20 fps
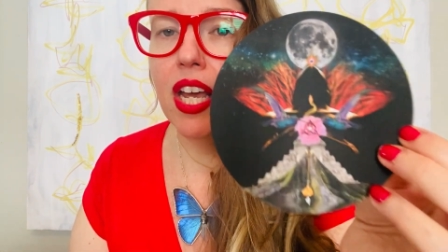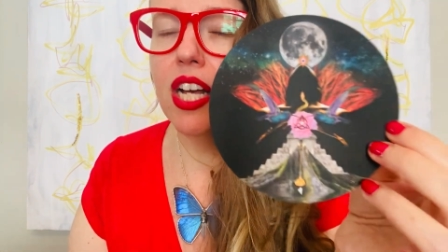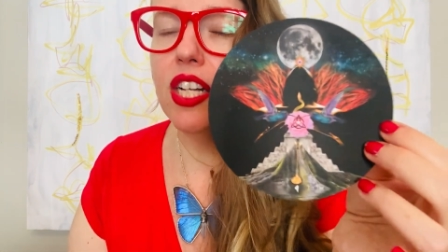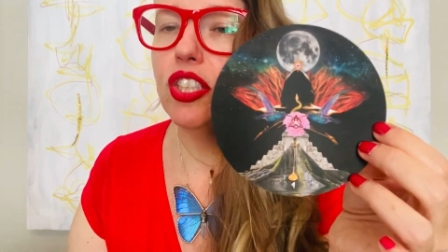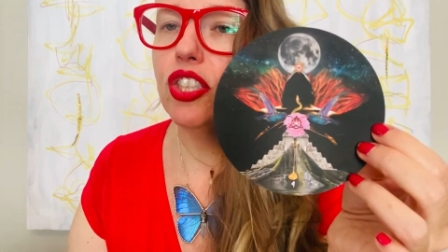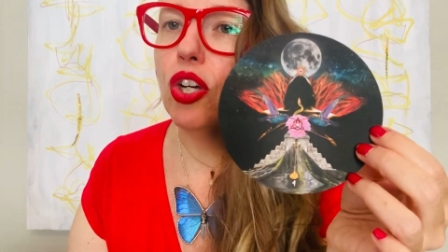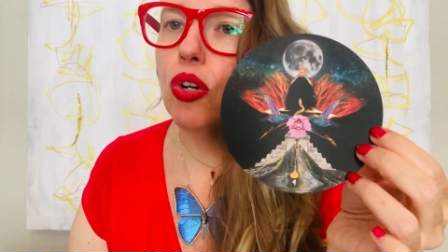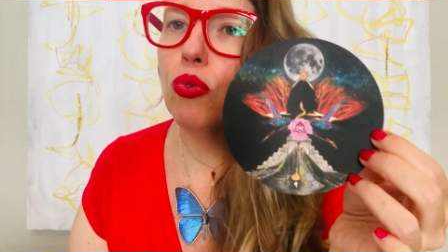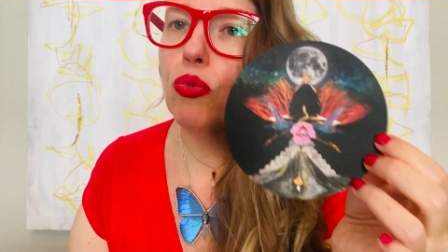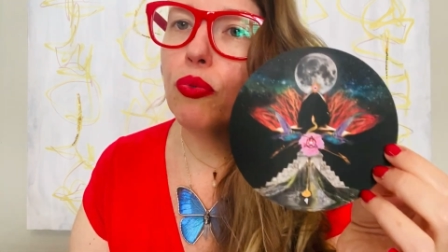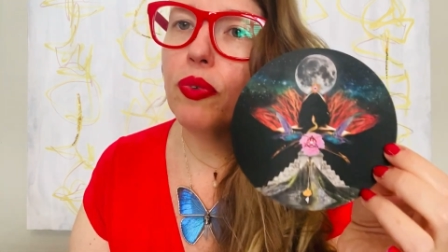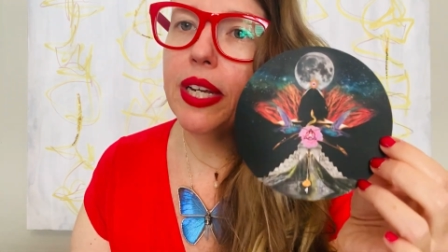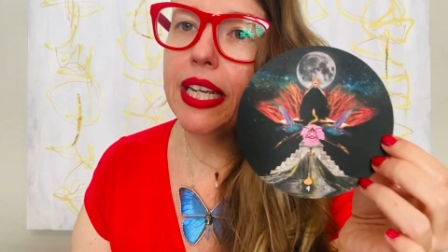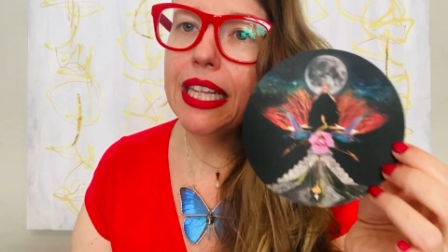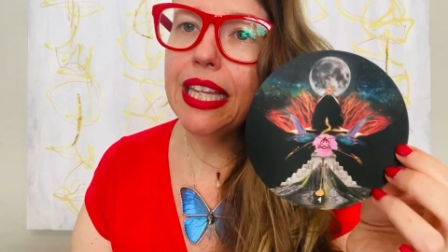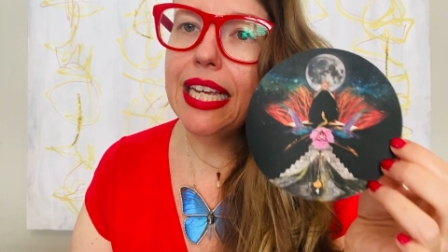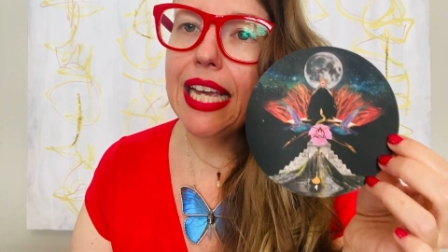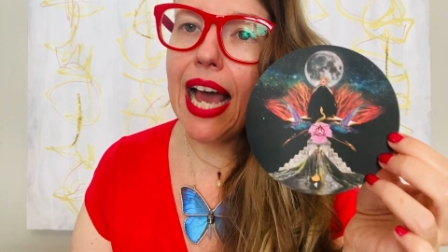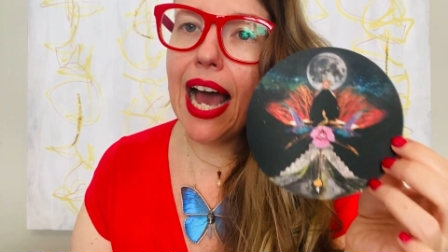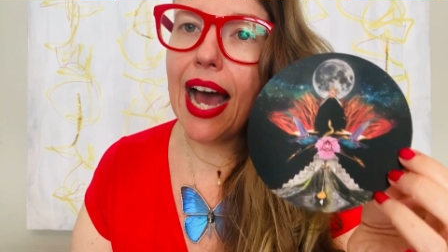So,
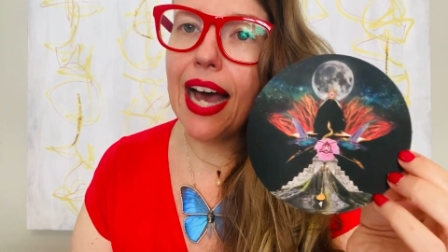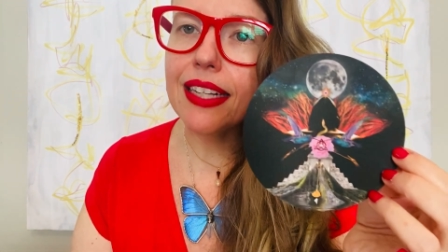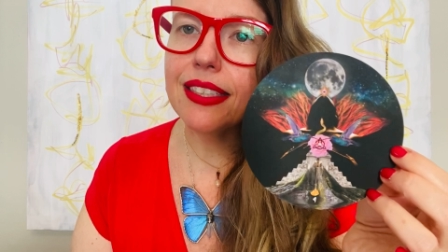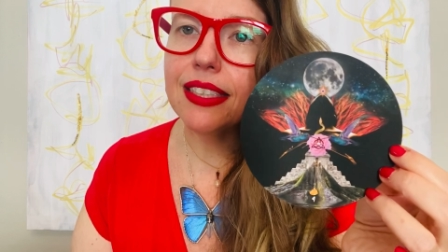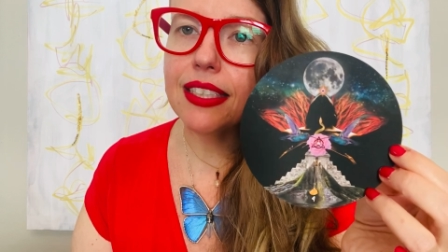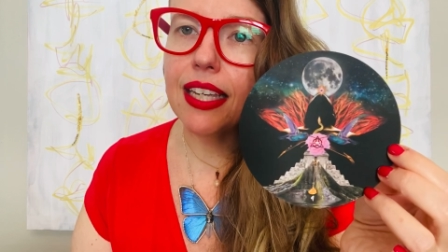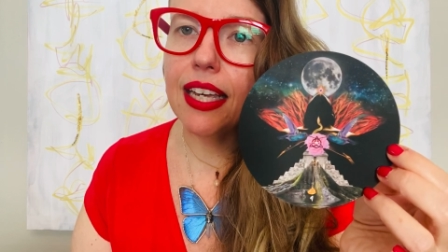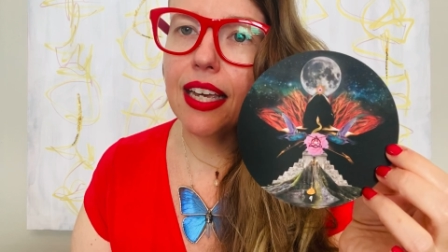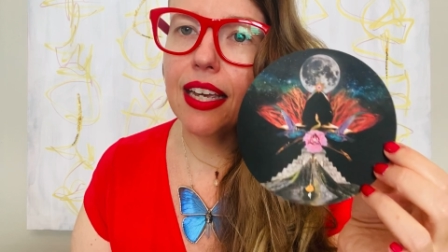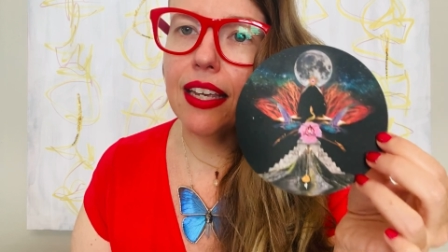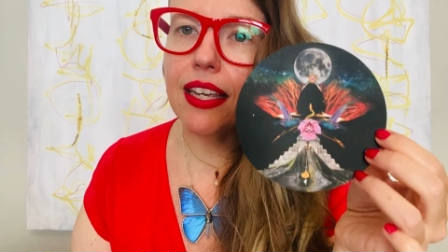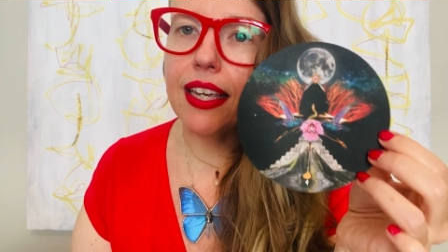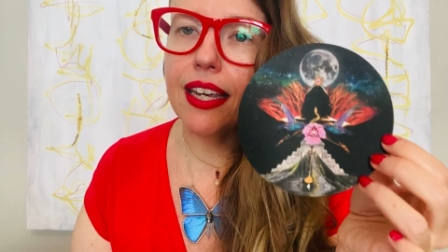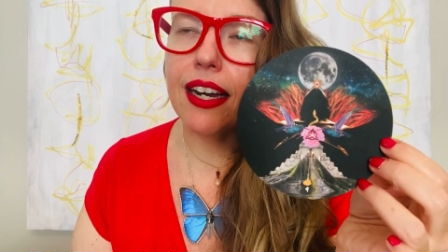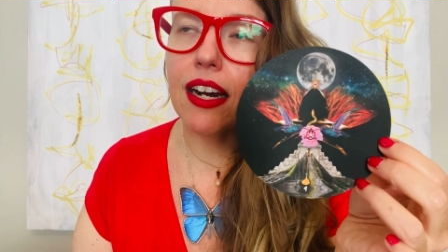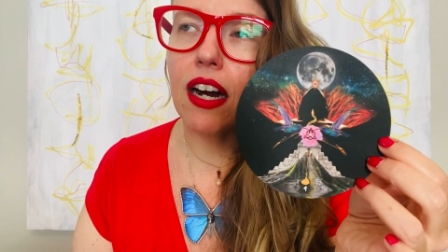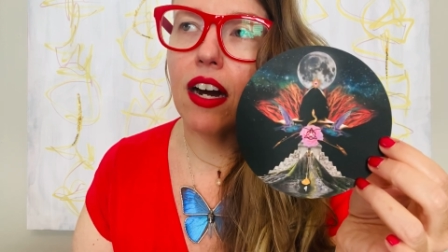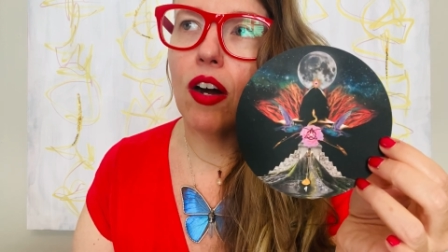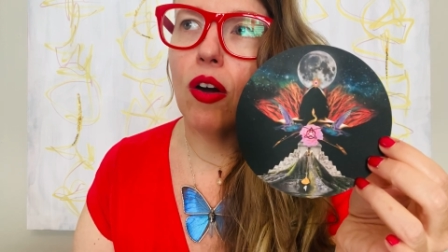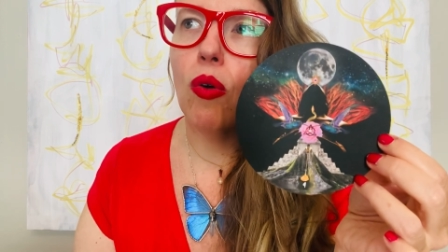really asking
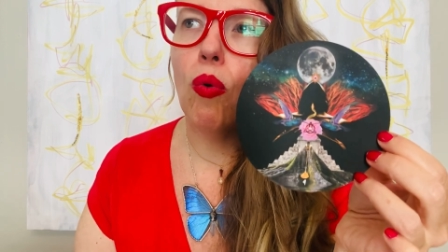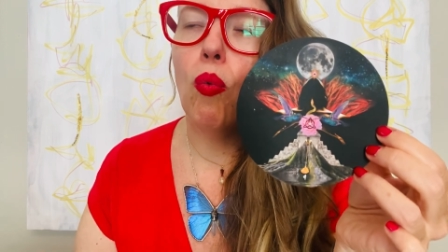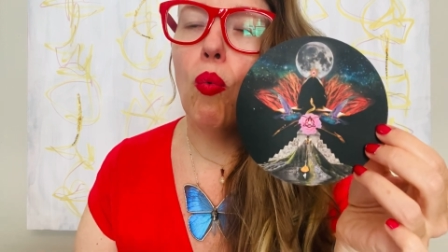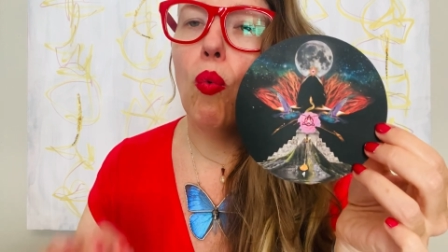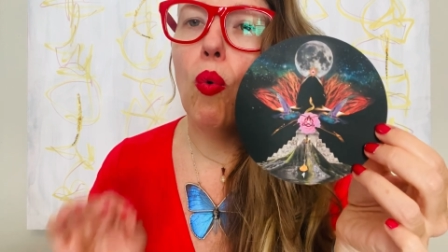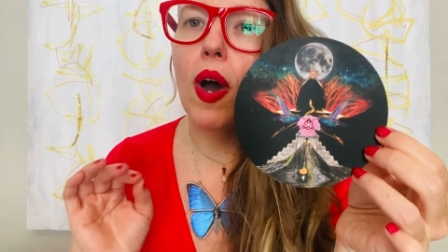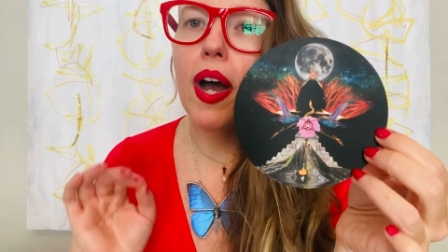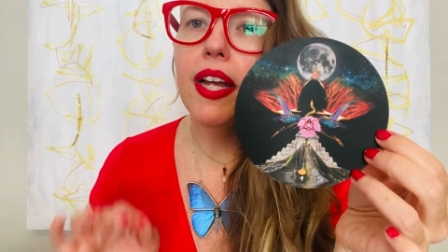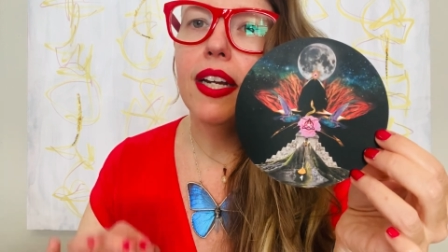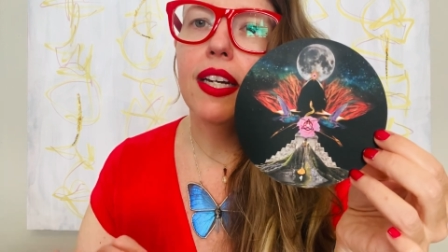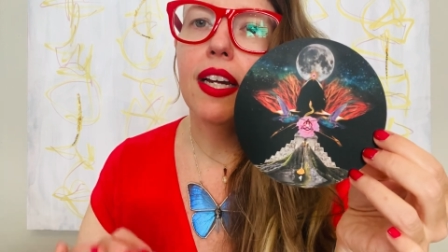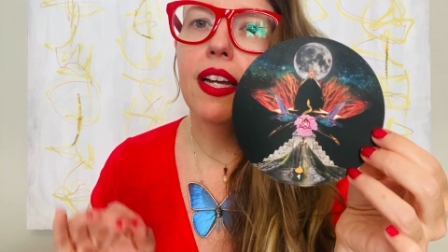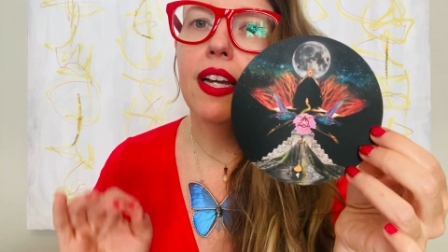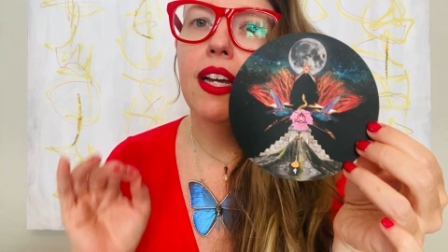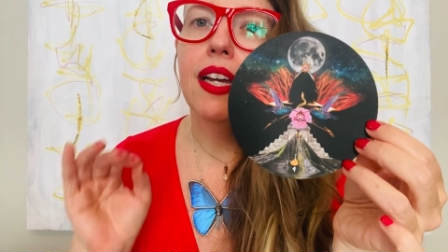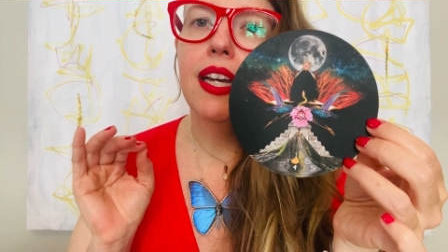here, what